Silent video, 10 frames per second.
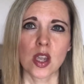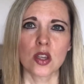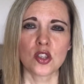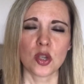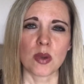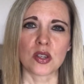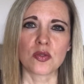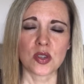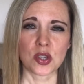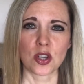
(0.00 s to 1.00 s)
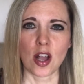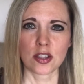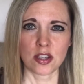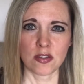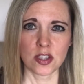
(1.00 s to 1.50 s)
too much physical
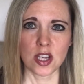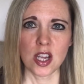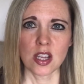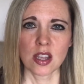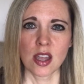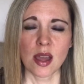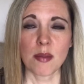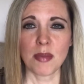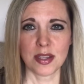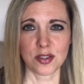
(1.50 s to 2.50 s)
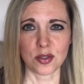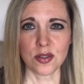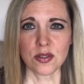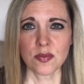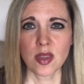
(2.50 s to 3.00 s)
activity,
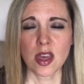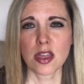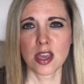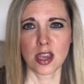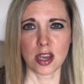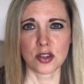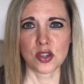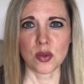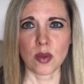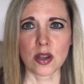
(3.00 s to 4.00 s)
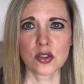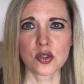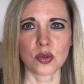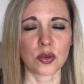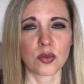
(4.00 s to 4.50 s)
mental, thinking too much
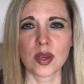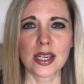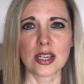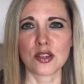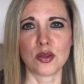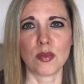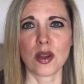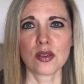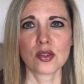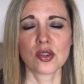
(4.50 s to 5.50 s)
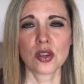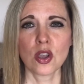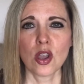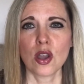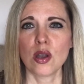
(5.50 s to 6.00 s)
or reading too much,
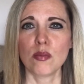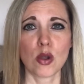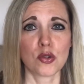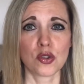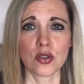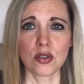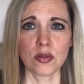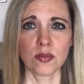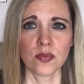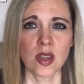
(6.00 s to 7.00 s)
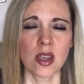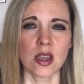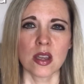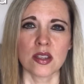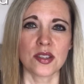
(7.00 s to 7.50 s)
emotional,
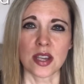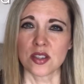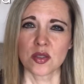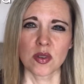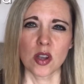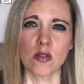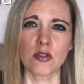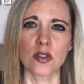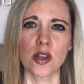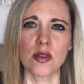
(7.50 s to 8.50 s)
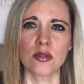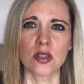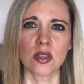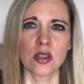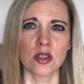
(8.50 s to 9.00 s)
sensory overload,
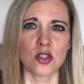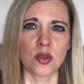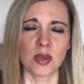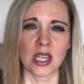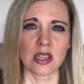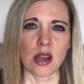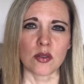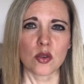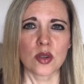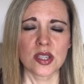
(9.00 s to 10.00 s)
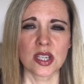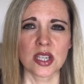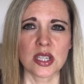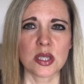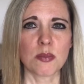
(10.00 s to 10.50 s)
too many loud
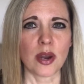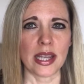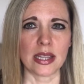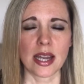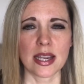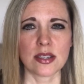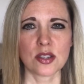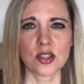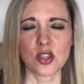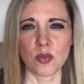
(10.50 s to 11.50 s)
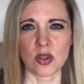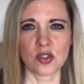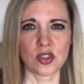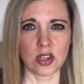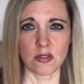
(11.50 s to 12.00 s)
noises, bright lights, too
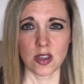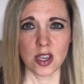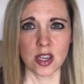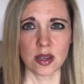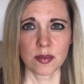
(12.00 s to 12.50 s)
much TV,